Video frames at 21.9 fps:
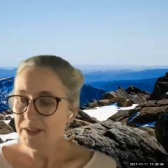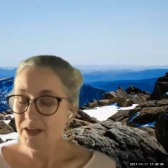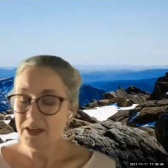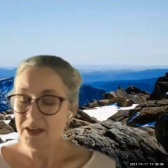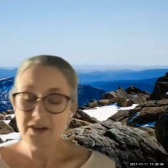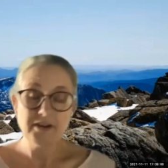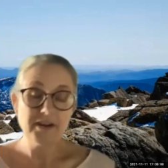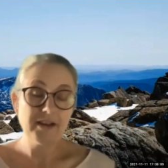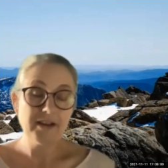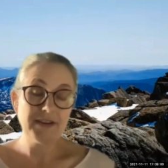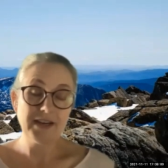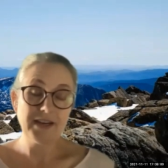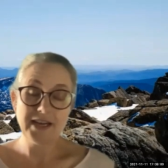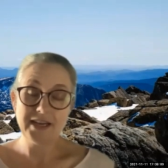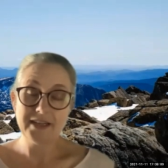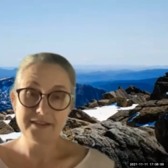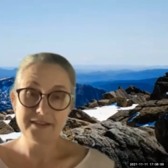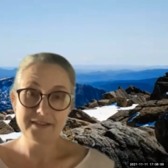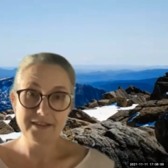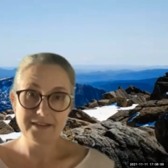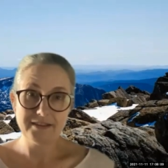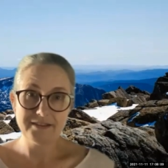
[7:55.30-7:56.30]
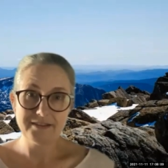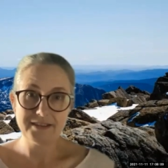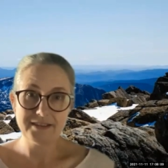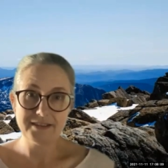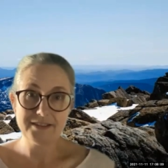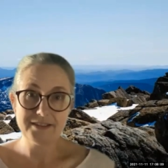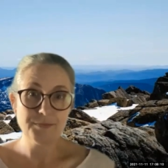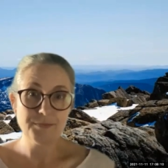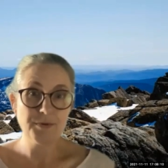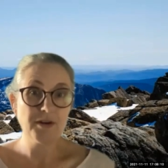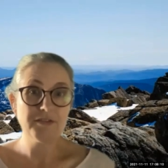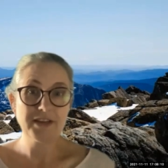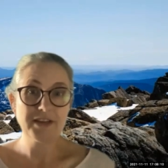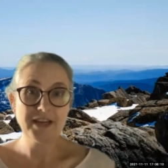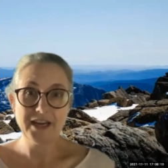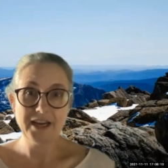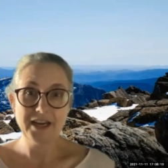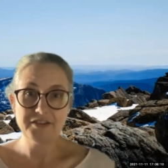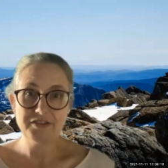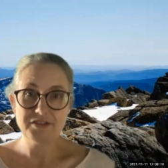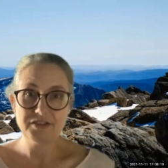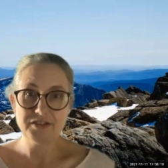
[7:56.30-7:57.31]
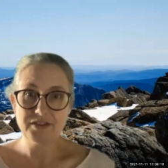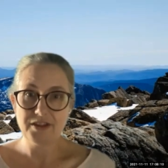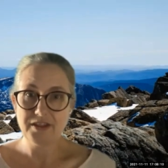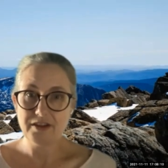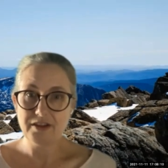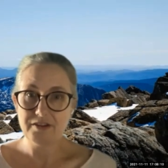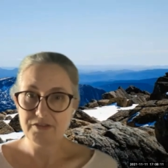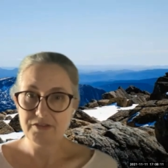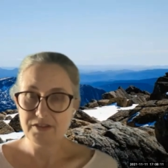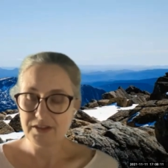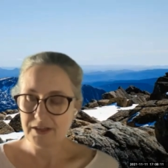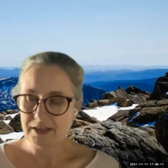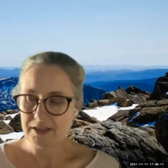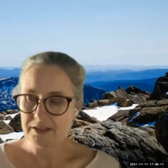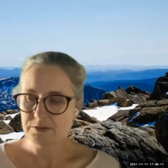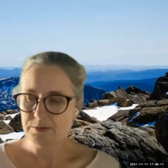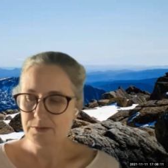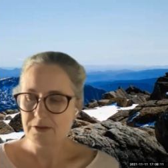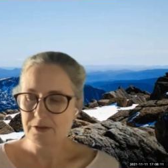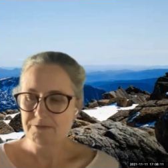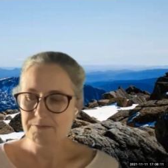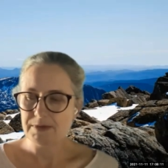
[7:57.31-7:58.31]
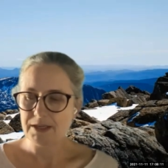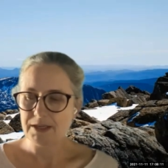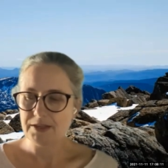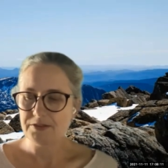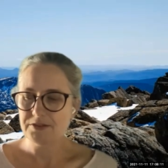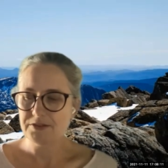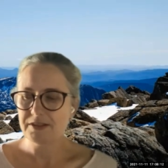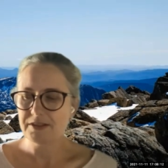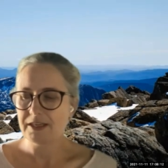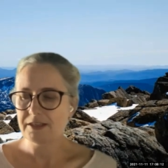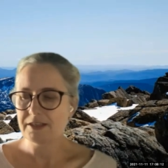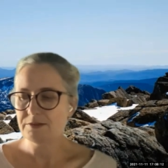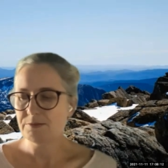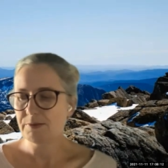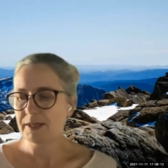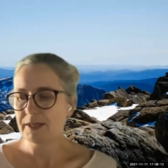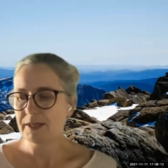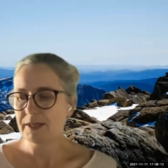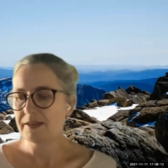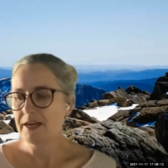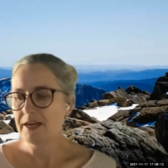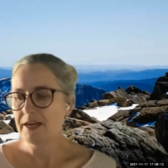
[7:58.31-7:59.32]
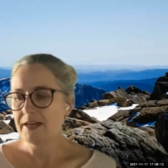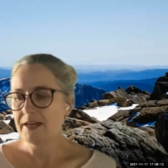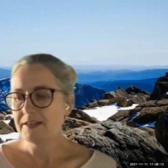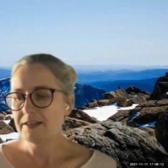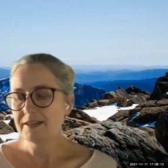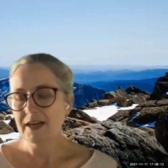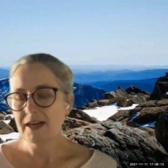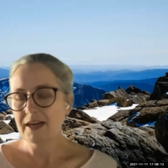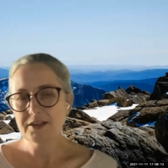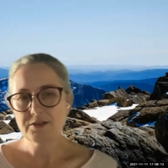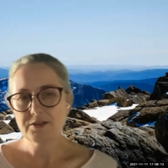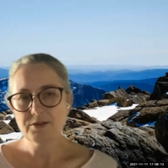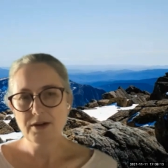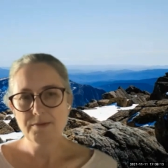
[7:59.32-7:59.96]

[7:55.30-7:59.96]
I don't have an answer. It's a provocation, I think, for the next 12 months as we start